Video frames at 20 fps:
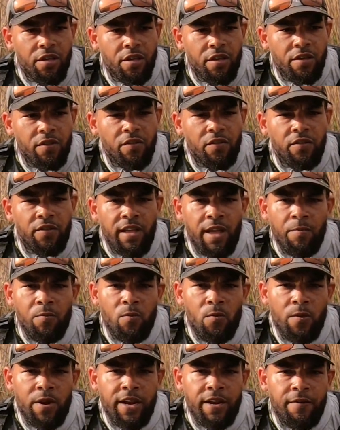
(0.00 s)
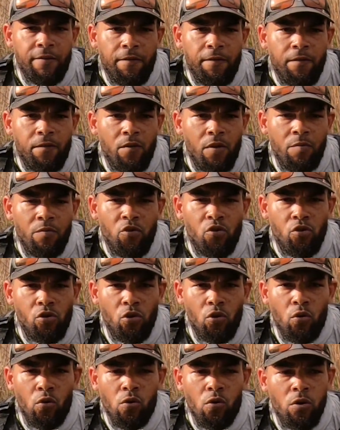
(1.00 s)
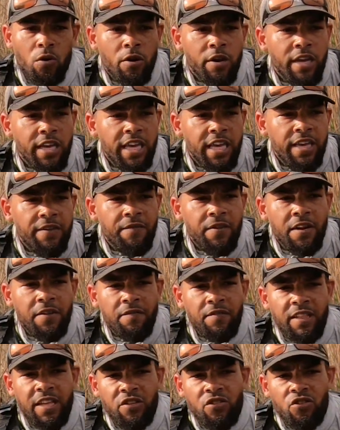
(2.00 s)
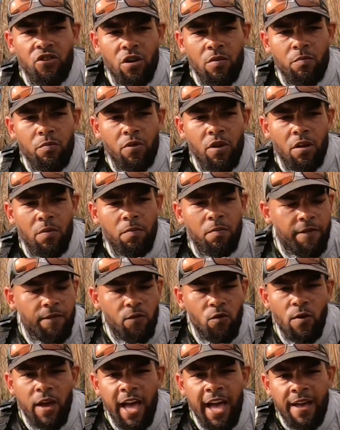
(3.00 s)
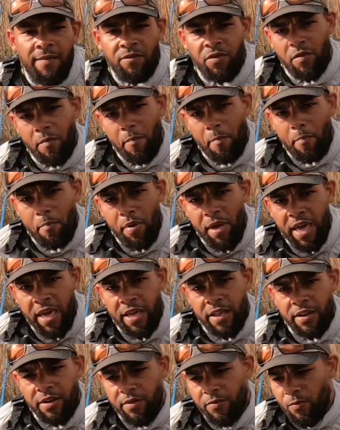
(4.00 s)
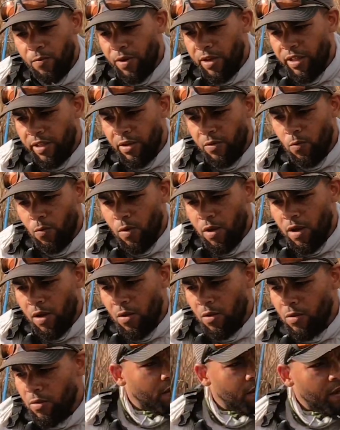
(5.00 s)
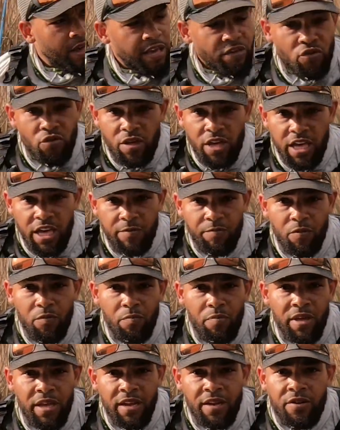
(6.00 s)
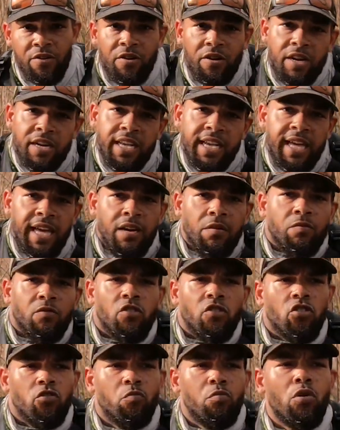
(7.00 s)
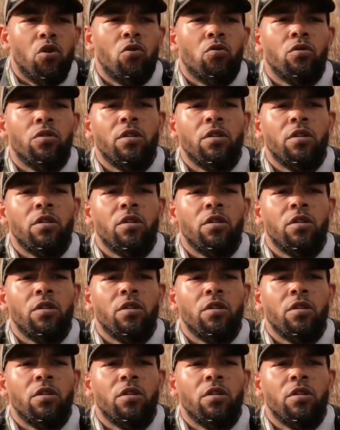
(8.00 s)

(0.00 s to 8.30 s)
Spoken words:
separate from your lure. Even if they jump up, you have them pinned really well and you keep them pinned, you're gonna get them to the boat.